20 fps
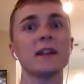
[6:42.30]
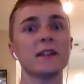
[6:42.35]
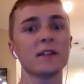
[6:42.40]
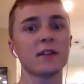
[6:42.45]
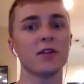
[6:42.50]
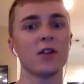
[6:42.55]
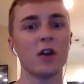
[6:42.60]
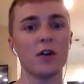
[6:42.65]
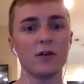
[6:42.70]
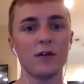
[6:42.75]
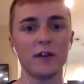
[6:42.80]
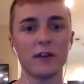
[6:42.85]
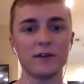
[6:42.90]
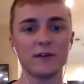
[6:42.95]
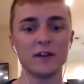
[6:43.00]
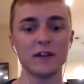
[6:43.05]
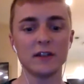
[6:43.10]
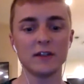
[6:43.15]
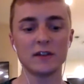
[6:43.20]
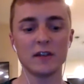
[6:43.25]
in the low
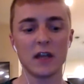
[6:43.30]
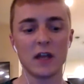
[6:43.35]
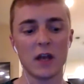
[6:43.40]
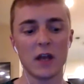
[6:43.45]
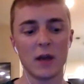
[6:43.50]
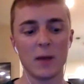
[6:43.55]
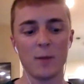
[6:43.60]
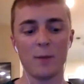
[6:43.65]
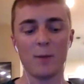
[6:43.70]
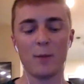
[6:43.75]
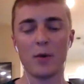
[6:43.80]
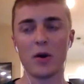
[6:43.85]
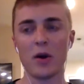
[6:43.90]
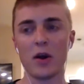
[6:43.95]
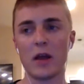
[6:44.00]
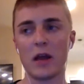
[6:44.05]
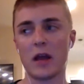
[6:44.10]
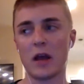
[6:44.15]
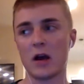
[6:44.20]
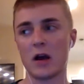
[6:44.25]
50s,
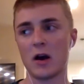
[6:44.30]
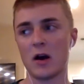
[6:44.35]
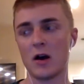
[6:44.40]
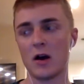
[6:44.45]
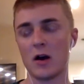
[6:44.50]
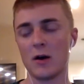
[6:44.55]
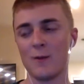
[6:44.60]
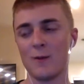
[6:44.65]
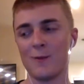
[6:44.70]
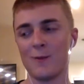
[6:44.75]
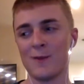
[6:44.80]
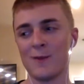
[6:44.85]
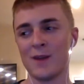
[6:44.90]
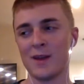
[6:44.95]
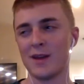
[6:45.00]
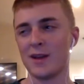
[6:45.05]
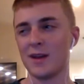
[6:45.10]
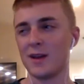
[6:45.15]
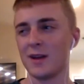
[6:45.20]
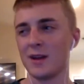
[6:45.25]
but
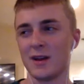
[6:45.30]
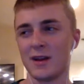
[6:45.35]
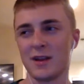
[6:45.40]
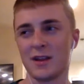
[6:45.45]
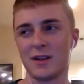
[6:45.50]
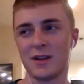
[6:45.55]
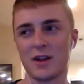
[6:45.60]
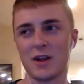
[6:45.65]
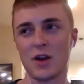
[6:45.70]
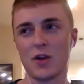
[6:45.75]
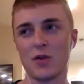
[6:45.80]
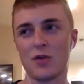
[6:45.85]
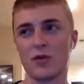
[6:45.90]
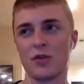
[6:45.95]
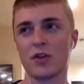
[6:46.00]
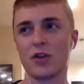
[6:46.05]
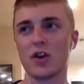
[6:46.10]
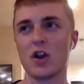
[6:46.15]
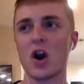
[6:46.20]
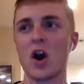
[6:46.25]

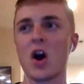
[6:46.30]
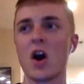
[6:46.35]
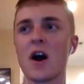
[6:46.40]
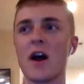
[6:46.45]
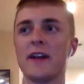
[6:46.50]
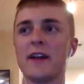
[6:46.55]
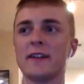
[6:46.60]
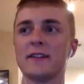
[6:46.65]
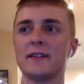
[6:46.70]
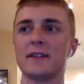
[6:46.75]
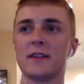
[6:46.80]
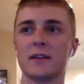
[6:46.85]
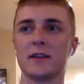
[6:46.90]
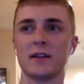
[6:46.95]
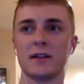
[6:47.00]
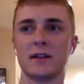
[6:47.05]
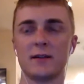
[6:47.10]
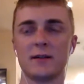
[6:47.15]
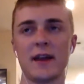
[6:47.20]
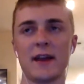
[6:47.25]
they're not
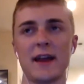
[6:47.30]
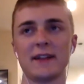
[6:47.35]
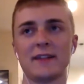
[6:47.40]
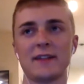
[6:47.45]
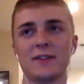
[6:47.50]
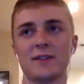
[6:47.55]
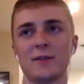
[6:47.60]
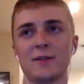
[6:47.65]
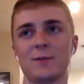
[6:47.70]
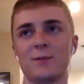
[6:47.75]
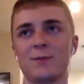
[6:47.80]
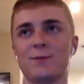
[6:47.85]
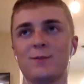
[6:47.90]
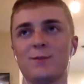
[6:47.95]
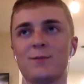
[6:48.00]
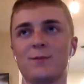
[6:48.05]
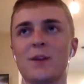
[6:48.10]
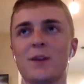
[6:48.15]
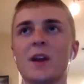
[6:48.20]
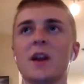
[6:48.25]
at their.
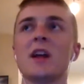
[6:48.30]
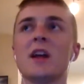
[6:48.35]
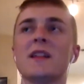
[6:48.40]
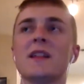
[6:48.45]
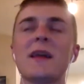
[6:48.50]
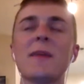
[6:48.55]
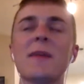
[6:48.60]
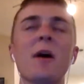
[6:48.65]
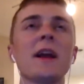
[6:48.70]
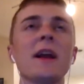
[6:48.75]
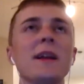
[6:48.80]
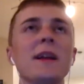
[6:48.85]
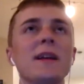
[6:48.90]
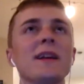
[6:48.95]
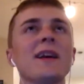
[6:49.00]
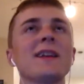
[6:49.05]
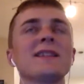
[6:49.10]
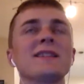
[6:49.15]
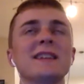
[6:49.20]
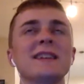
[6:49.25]
They
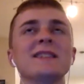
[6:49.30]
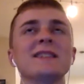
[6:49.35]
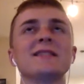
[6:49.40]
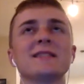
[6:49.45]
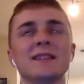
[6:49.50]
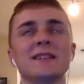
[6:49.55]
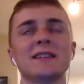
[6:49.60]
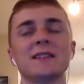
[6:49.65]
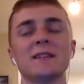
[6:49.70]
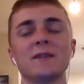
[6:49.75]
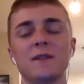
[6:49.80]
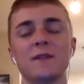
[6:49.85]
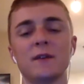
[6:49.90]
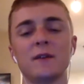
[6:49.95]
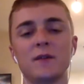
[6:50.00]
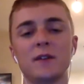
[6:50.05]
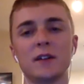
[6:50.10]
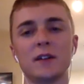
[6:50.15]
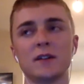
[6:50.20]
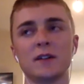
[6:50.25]
bite decent in the
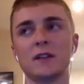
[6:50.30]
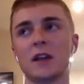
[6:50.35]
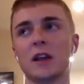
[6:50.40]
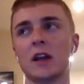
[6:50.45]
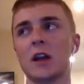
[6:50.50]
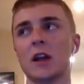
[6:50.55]
50s,